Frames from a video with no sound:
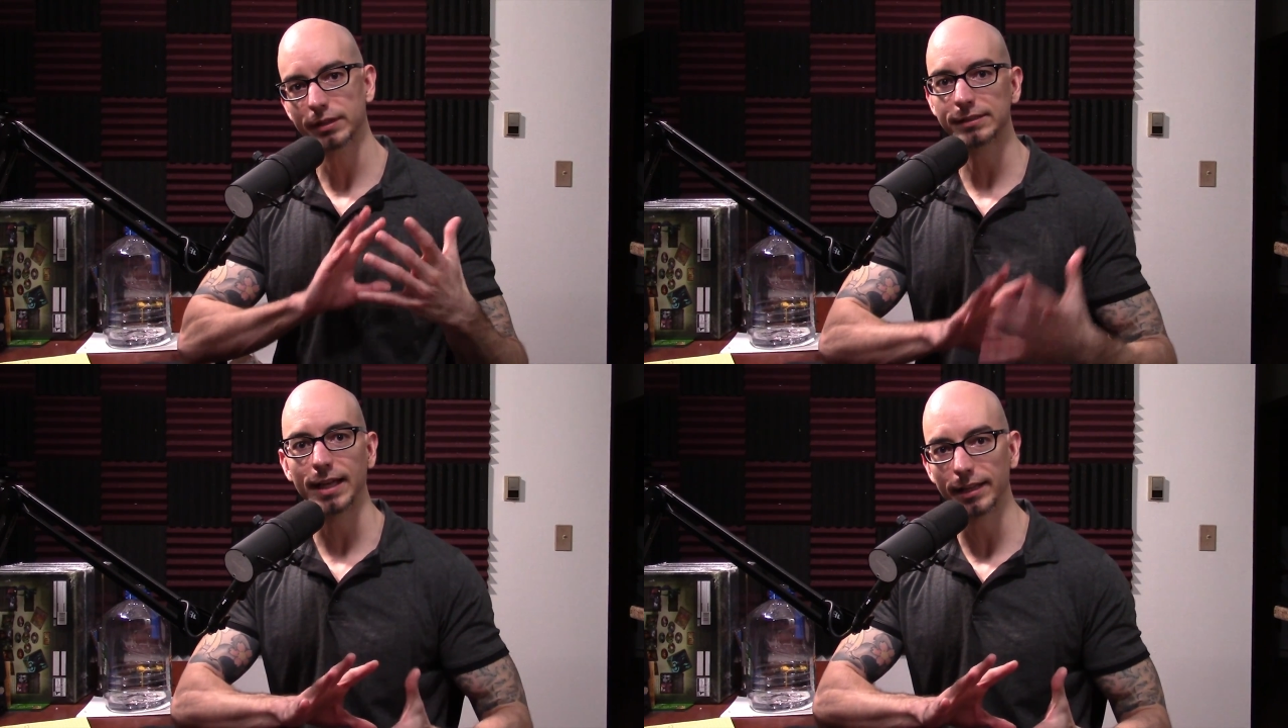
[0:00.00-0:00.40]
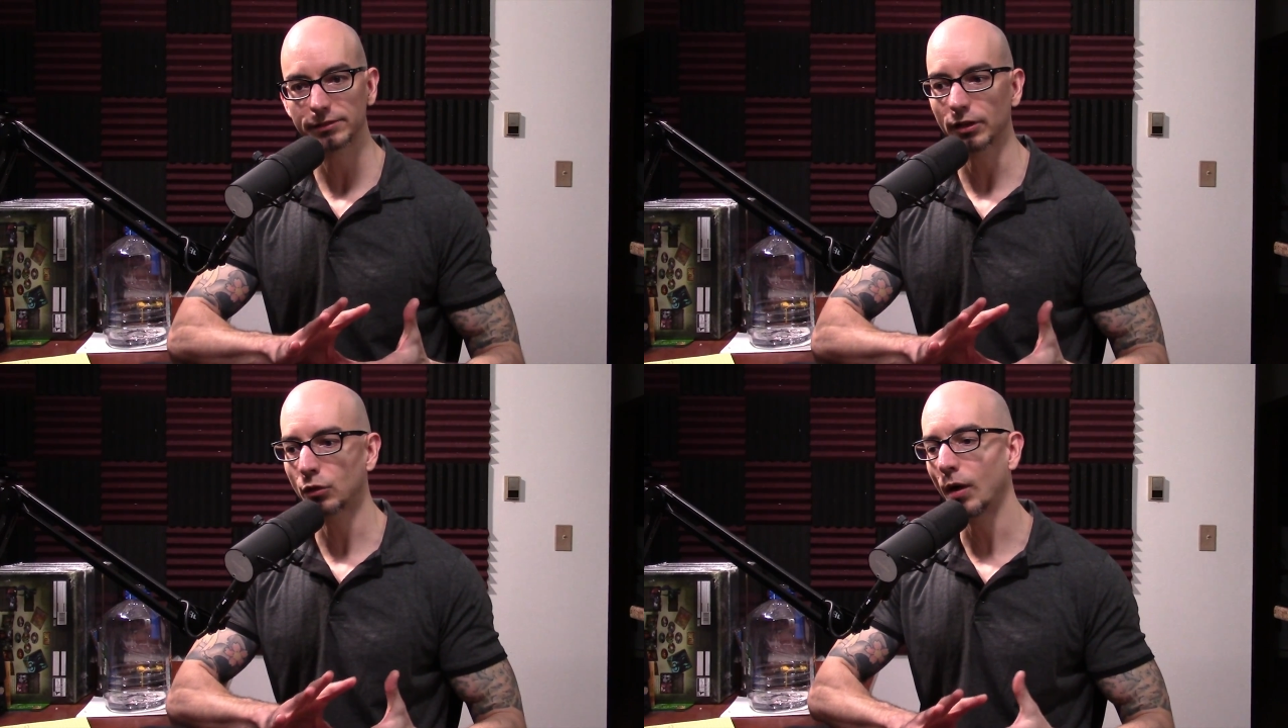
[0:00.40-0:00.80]
with the
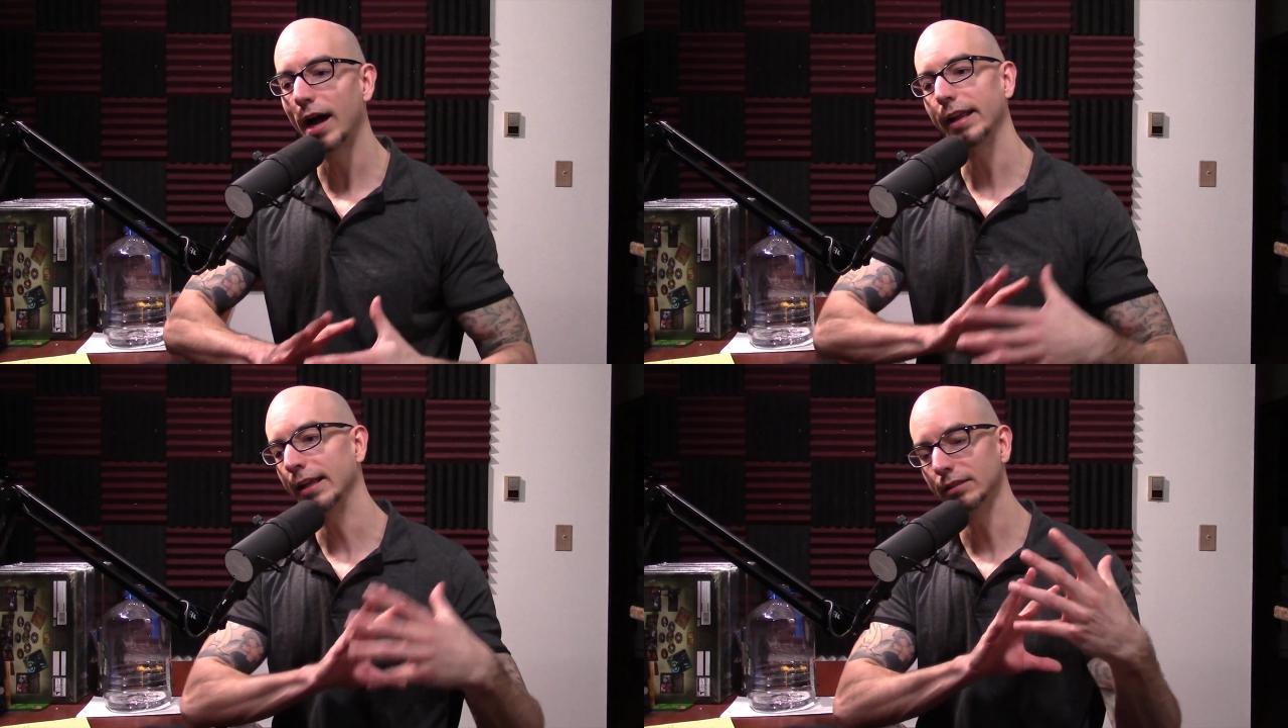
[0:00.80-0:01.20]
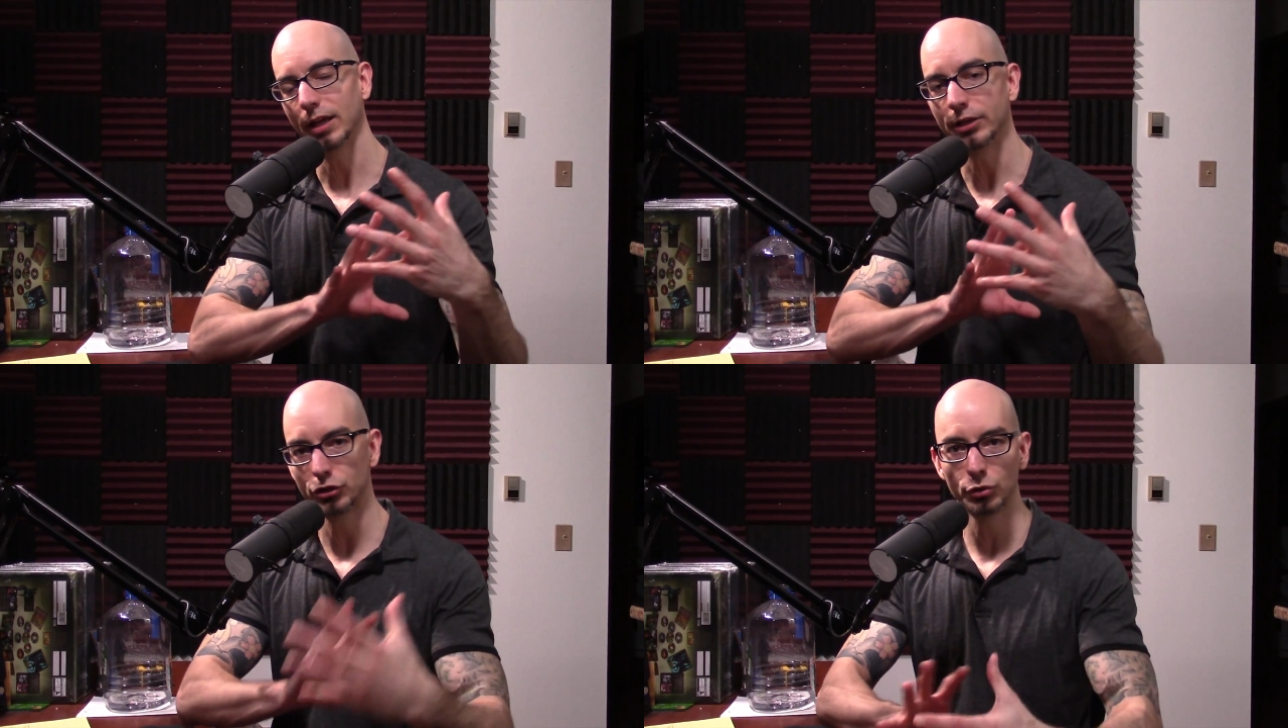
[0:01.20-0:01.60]
Silent Star Quad
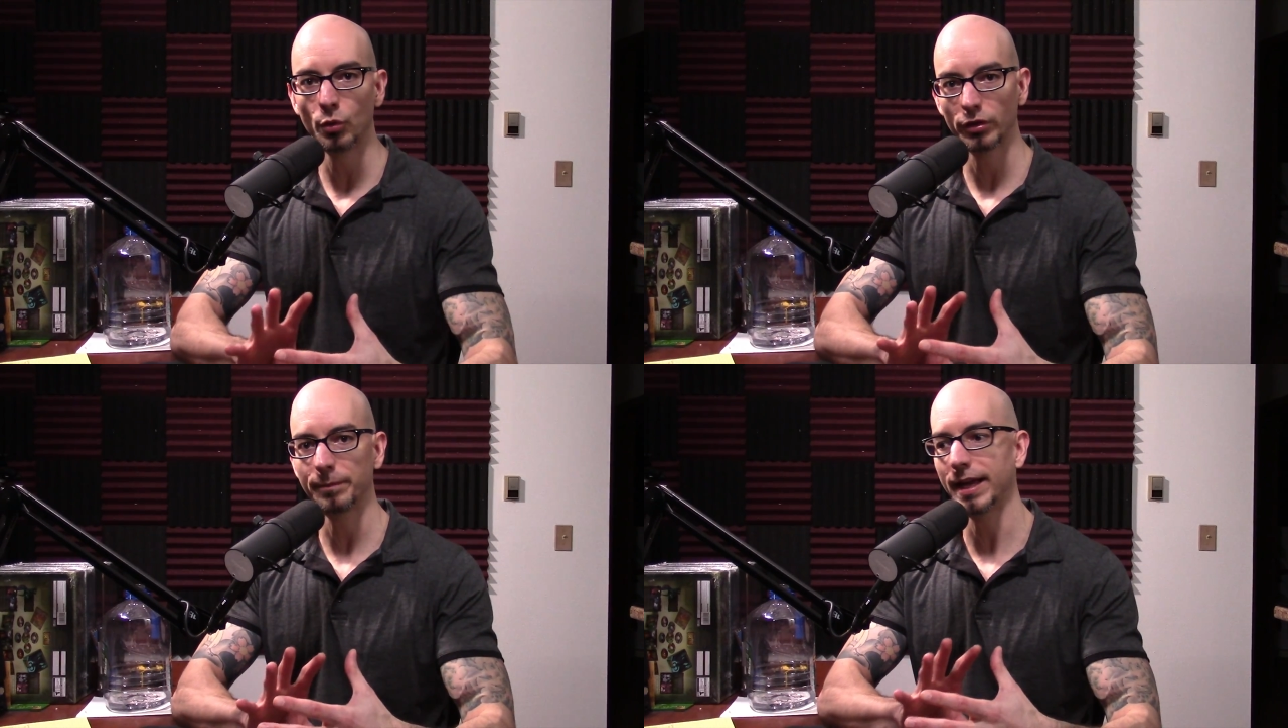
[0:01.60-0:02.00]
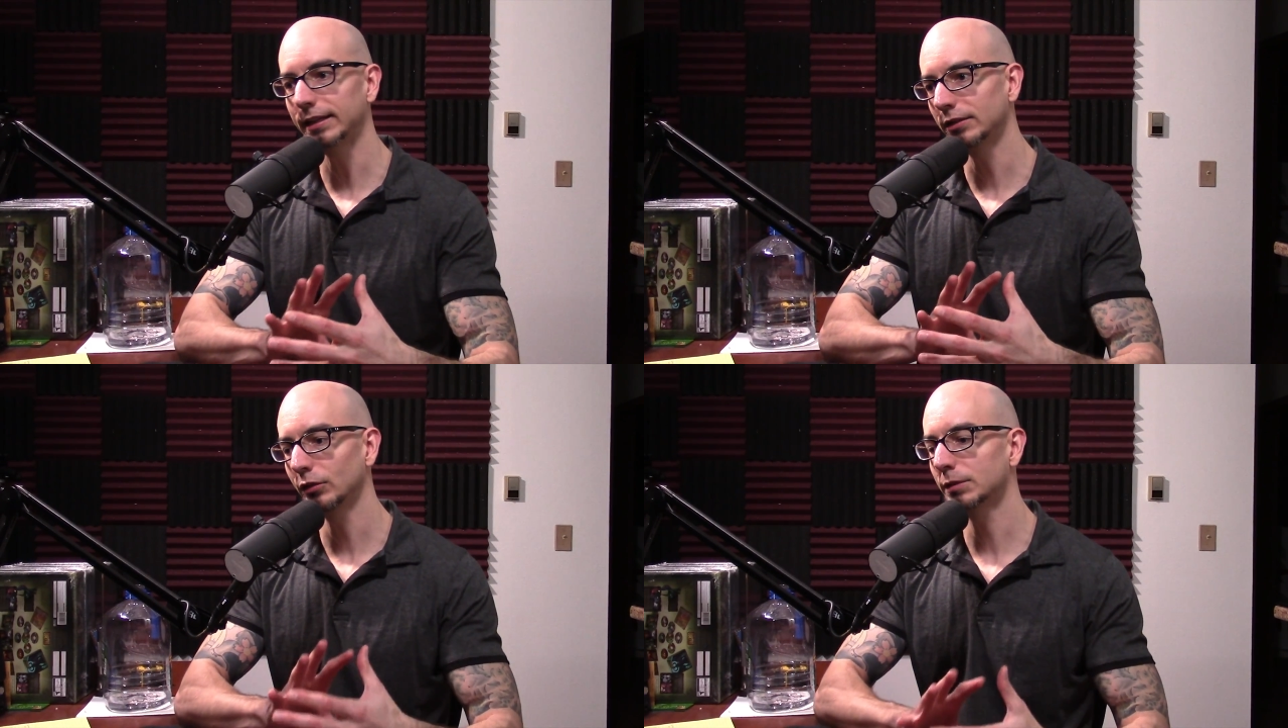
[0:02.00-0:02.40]
and shoehorn it
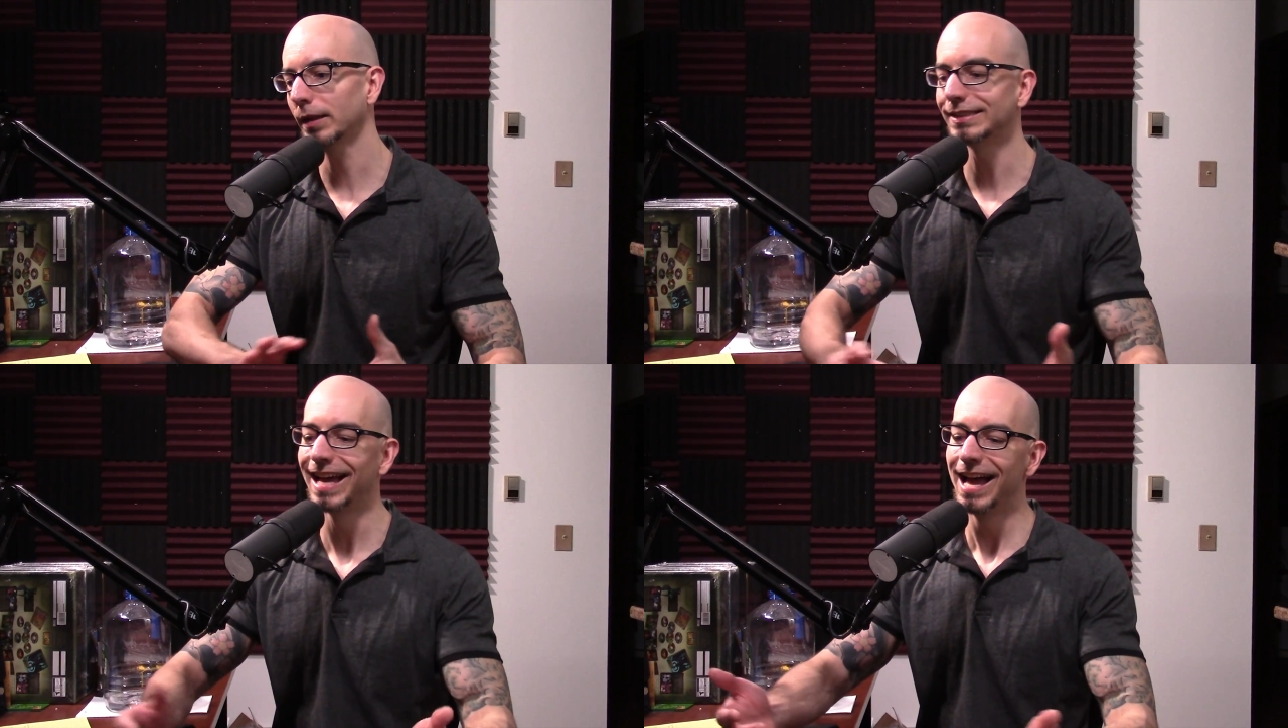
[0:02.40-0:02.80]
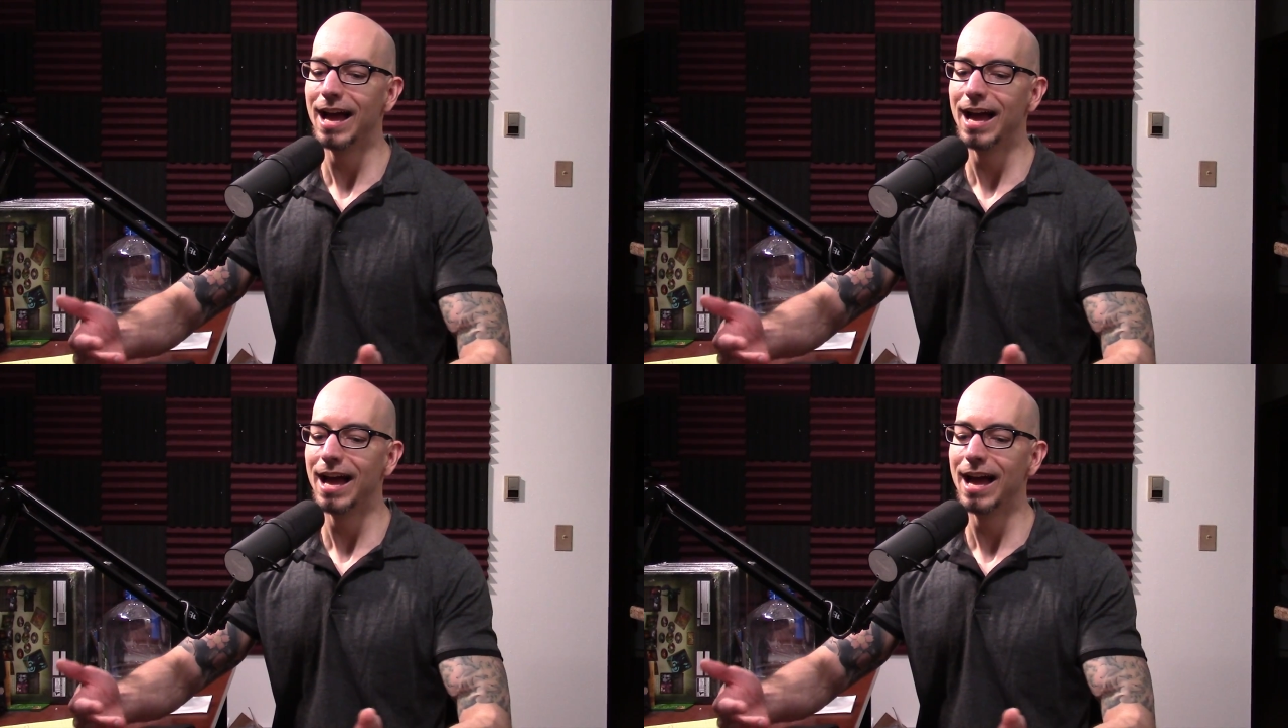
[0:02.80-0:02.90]
back into its place.